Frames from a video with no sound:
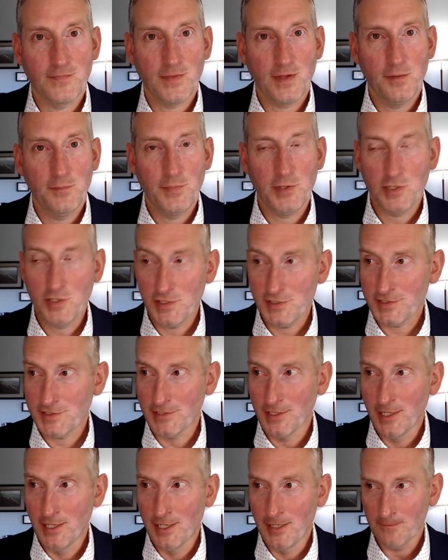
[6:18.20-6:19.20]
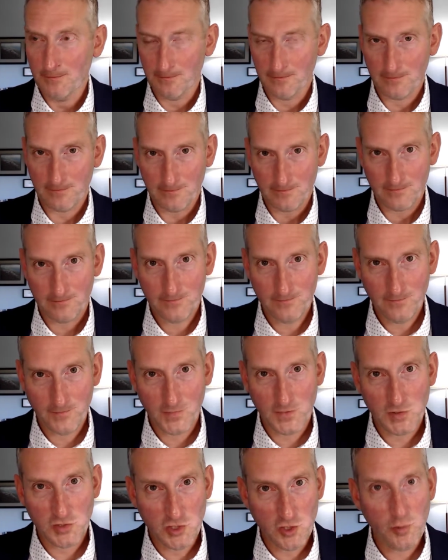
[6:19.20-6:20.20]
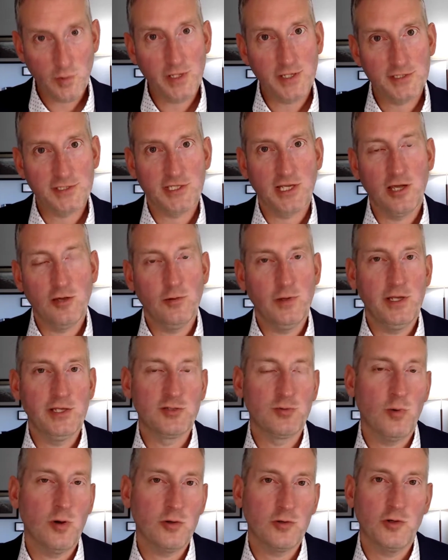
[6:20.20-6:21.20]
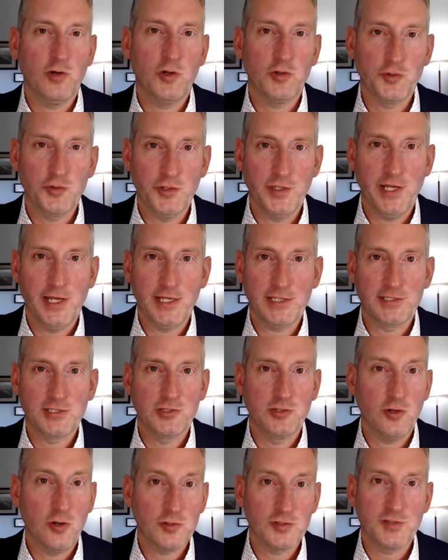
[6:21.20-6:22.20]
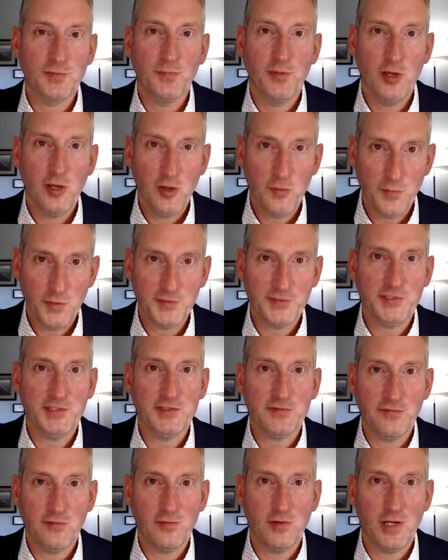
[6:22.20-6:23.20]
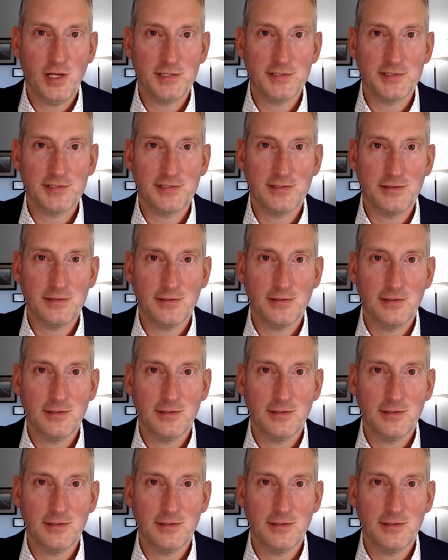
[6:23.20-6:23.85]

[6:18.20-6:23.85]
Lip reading: Because doing so is what contradicts God's purposes for us